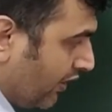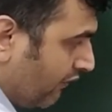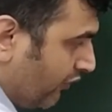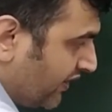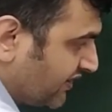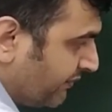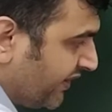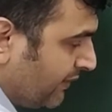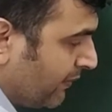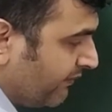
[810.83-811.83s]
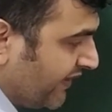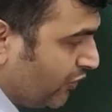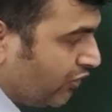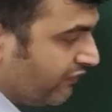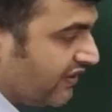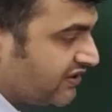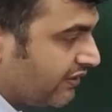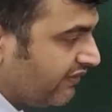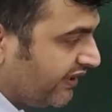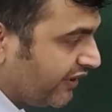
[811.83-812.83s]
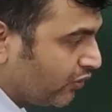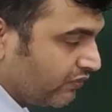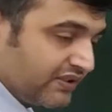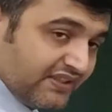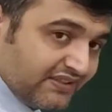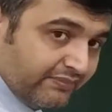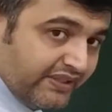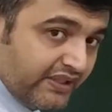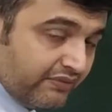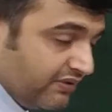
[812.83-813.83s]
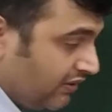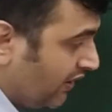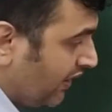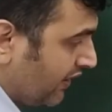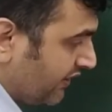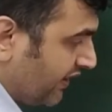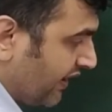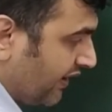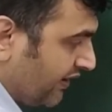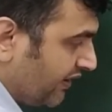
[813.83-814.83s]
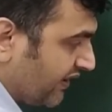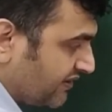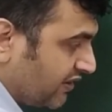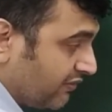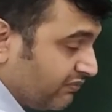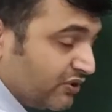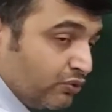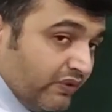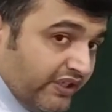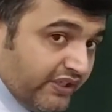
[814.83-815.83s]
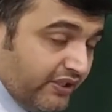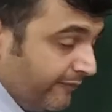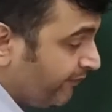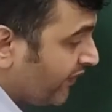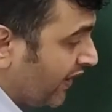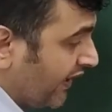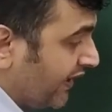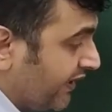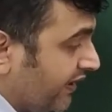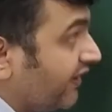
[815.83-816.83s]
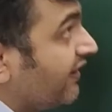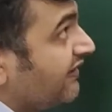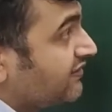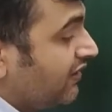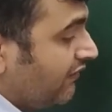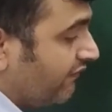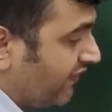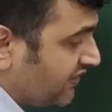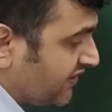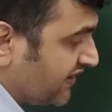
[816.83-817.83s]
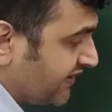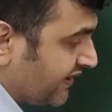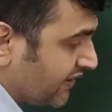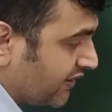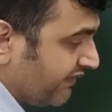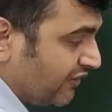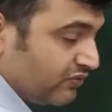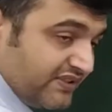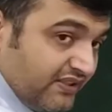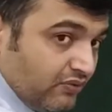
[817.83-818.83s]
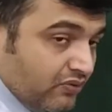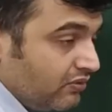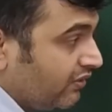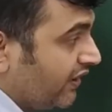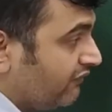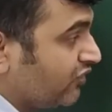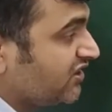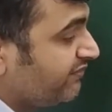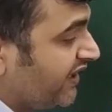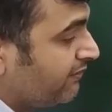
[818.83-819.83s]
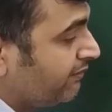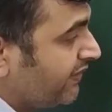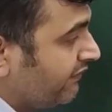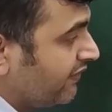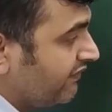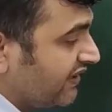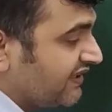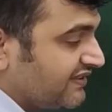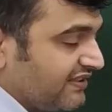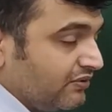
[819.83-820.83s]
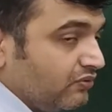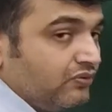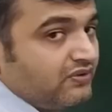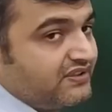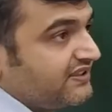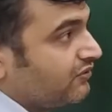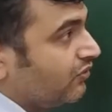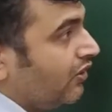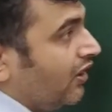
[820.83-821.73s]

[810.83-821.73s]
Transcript: What is the minimum value your function will take over this subinterval? There are irrational numbers over here, and at irrational, function is taking the value 0. And what is minimum between 1 and 0? 0.